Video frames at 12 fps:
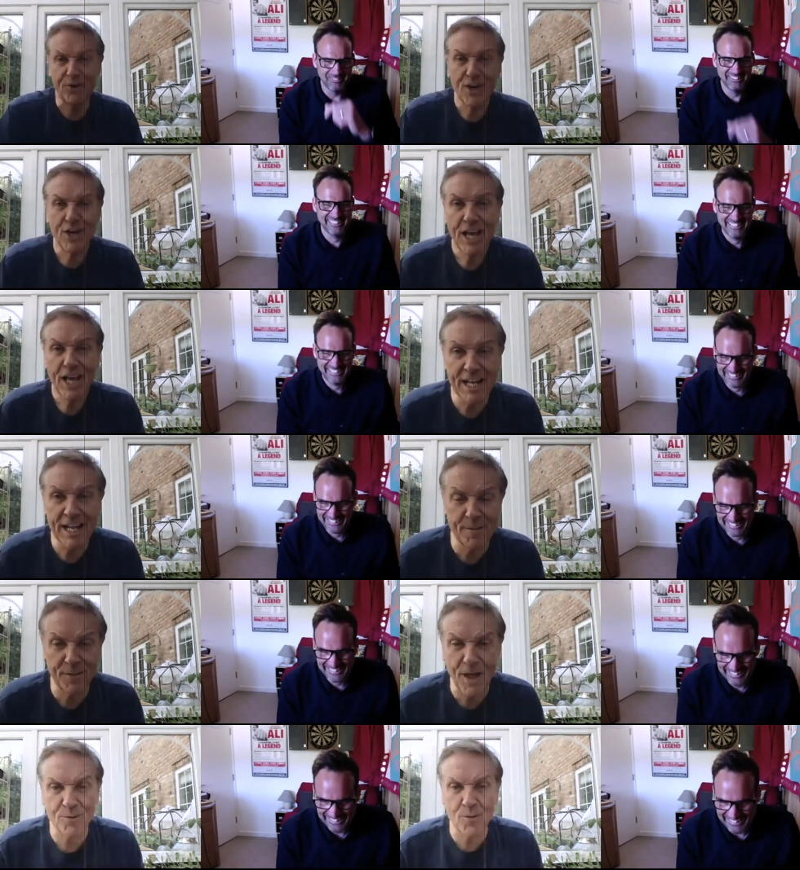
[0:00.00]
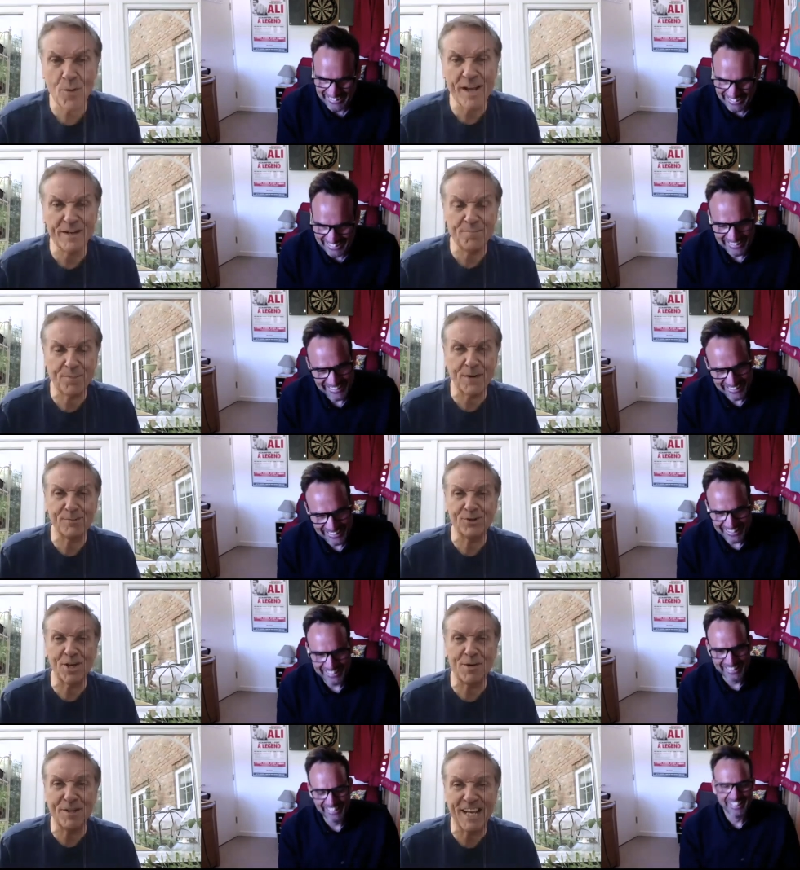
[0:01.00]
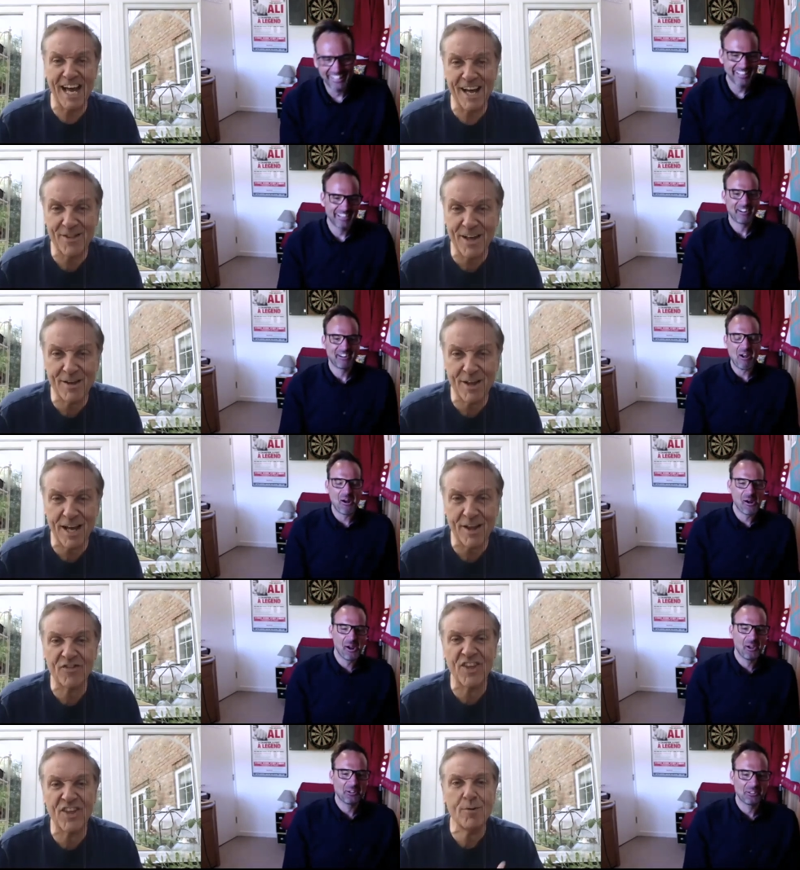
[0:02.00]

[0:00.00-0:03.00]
Speaker 1: and when people see me now, they, they will